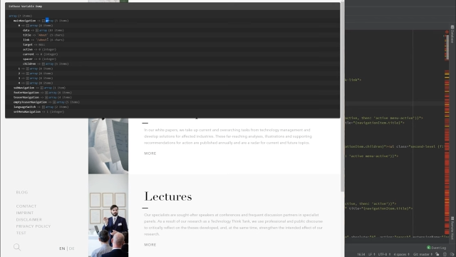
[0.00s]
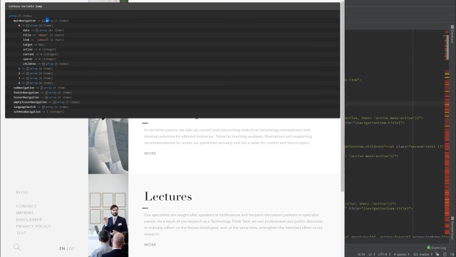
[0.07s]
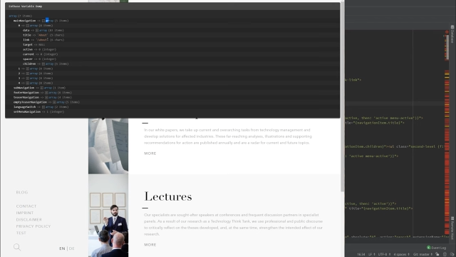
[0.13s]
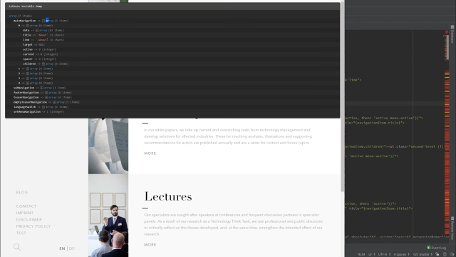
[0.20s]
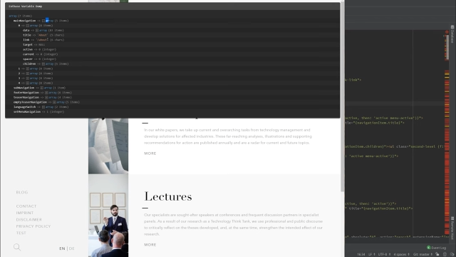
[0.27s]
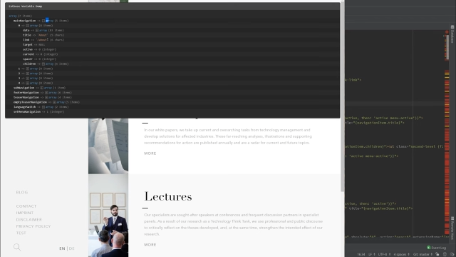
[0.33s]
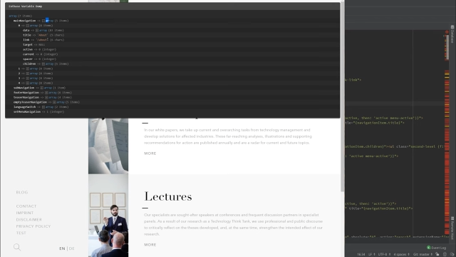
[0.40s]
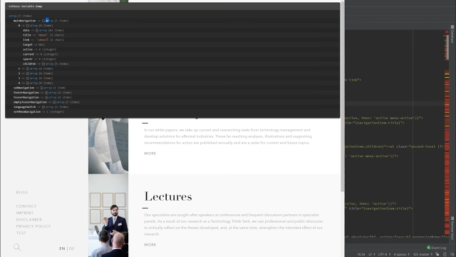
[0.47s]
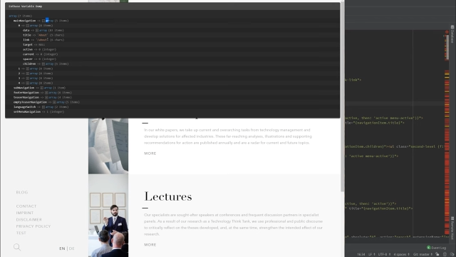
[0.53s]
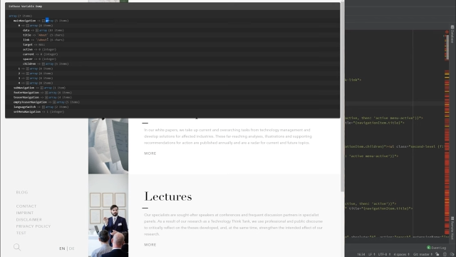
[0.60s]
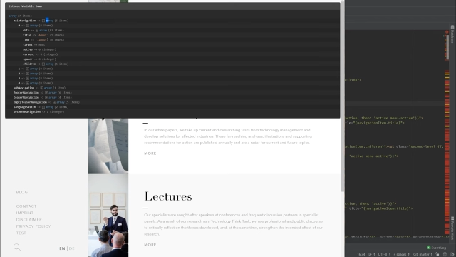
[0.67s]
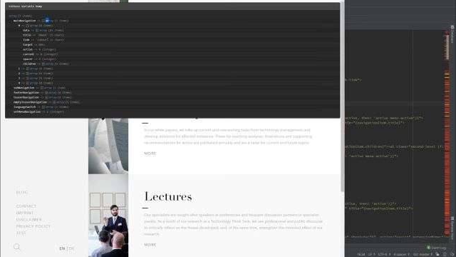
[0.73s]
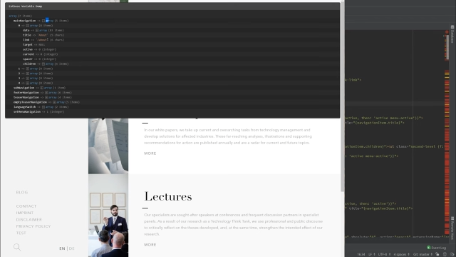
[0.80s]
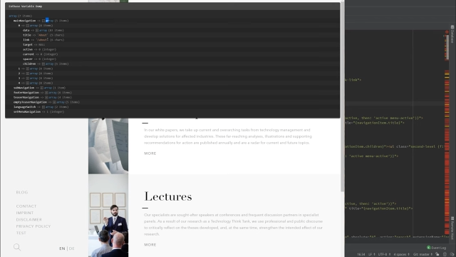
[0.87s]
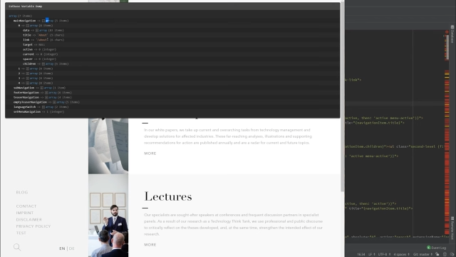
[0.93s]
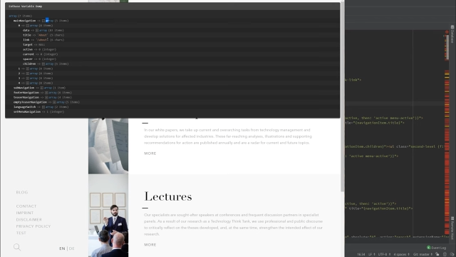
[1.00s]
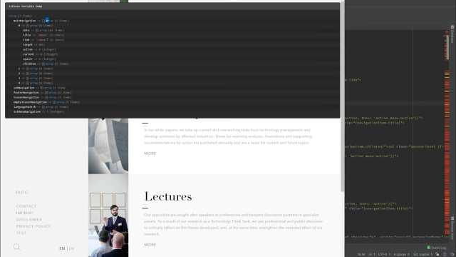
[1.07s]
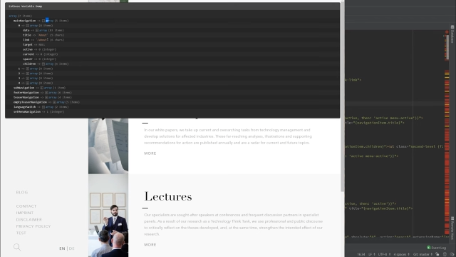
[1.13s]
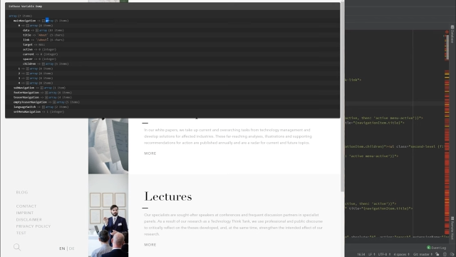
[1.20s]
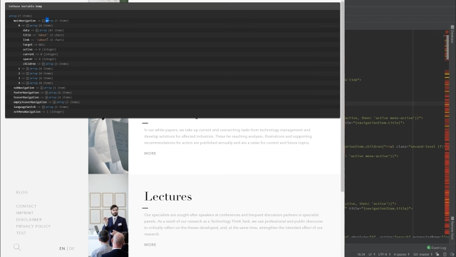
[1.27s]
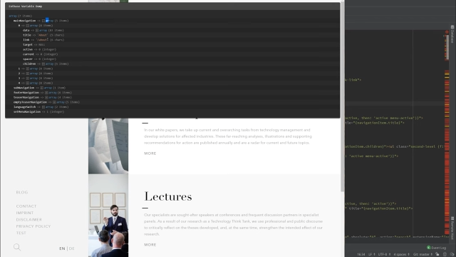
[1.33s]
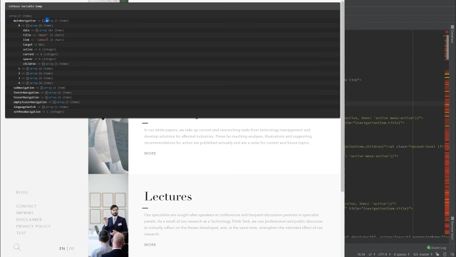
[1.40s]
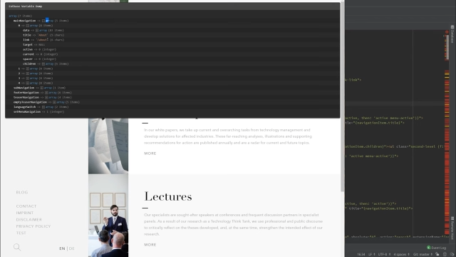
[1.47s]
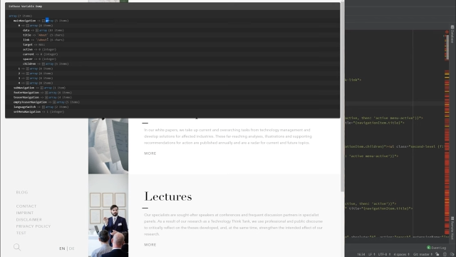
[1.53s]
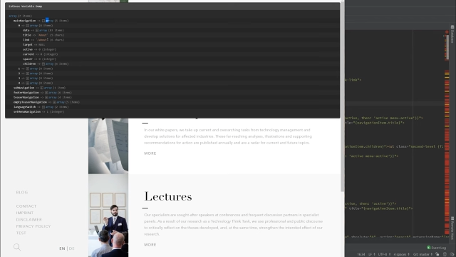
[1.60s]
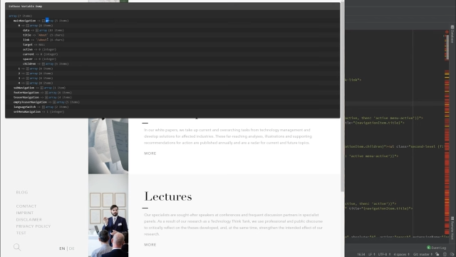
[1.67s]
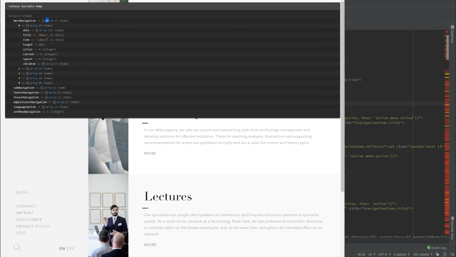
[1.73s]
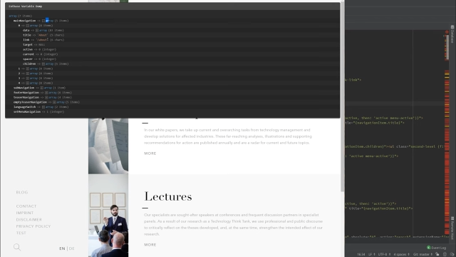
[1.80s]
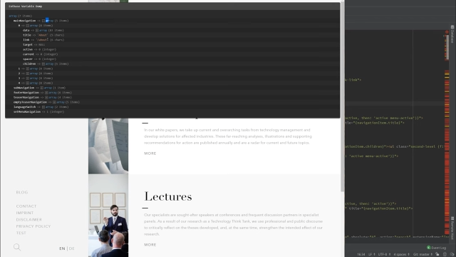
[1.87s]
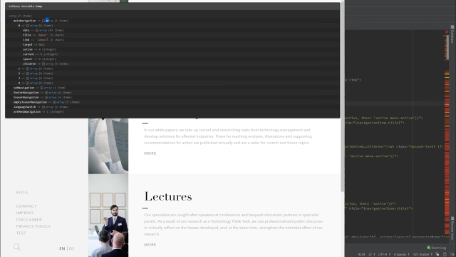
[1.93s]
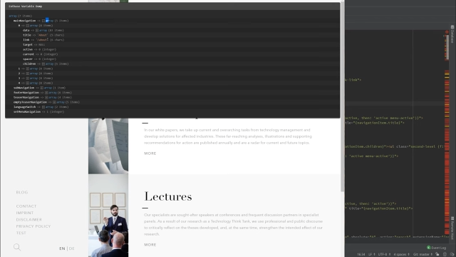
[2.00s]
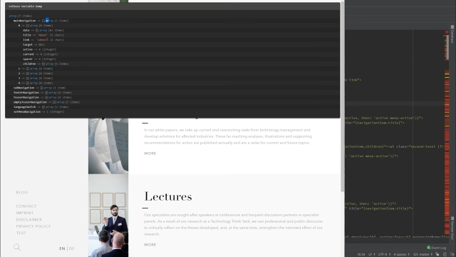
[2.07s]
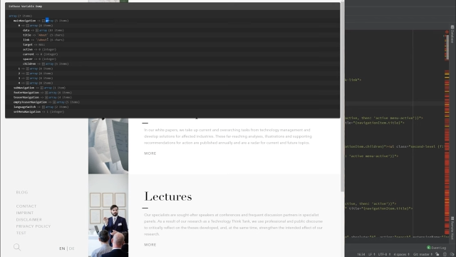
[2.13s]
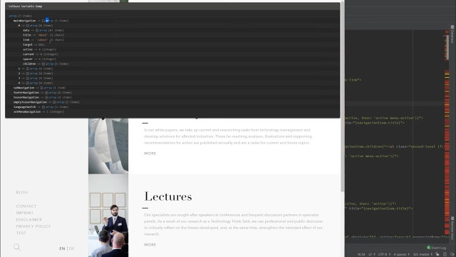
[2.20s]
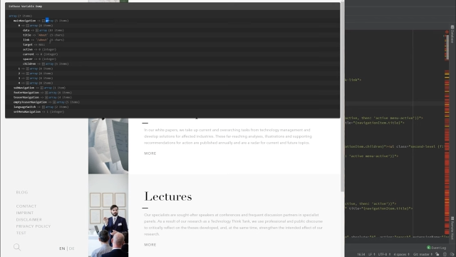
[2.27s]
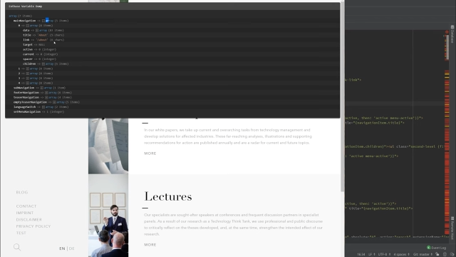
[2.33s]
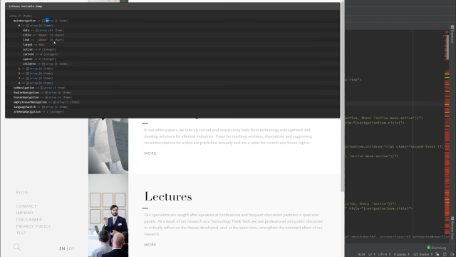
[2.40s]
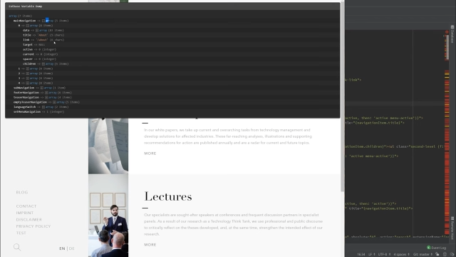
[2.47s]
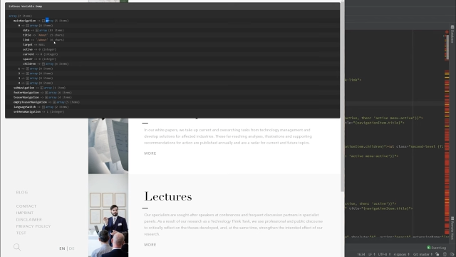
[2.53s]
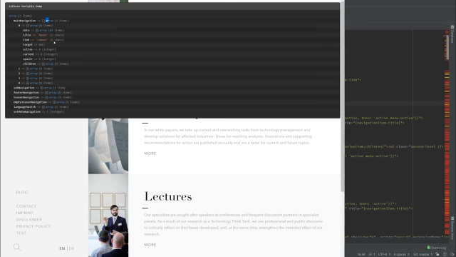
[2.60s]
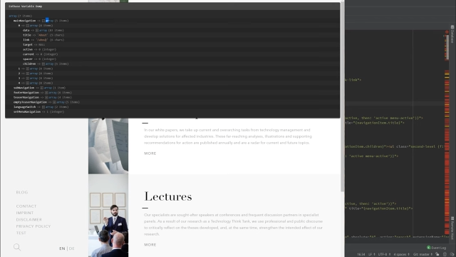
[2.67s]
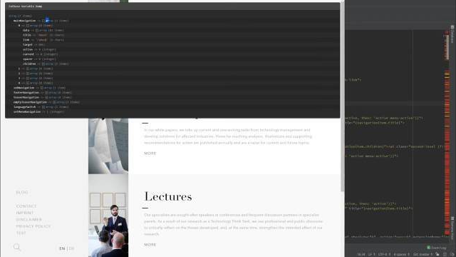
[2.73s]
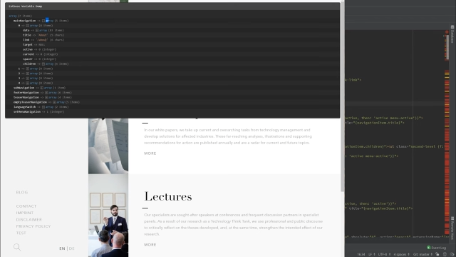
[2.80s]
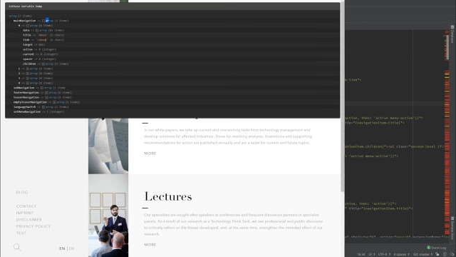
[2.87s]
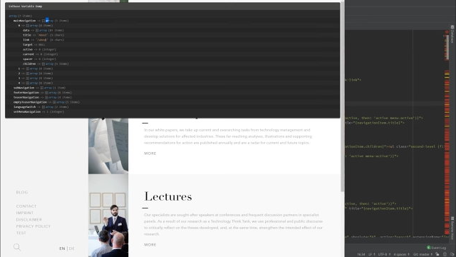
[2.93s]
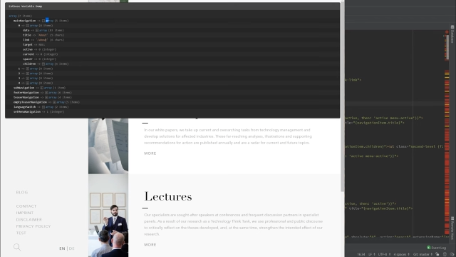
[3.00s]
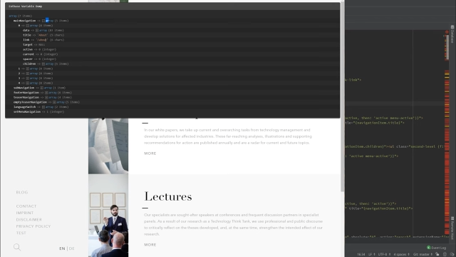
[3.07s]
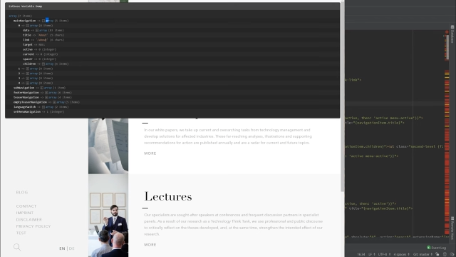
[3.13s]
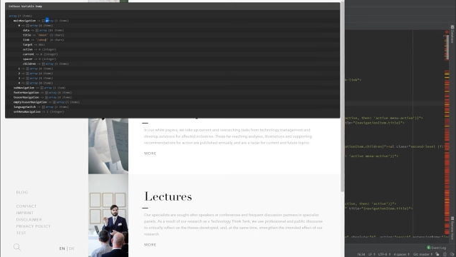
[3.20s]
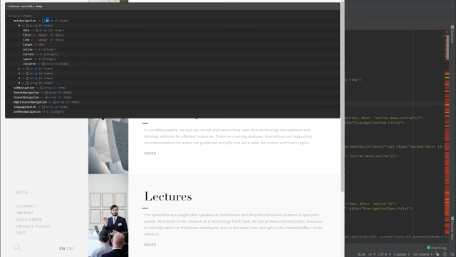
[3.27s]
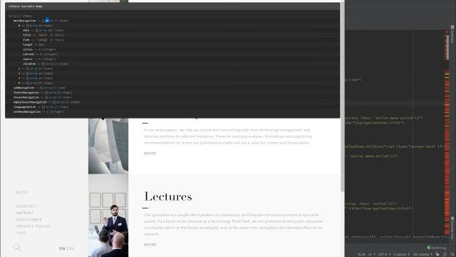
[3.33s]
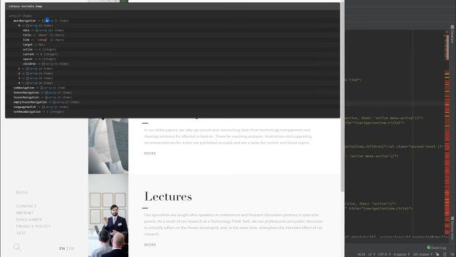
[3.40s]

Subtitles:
[unreadable: no face in view]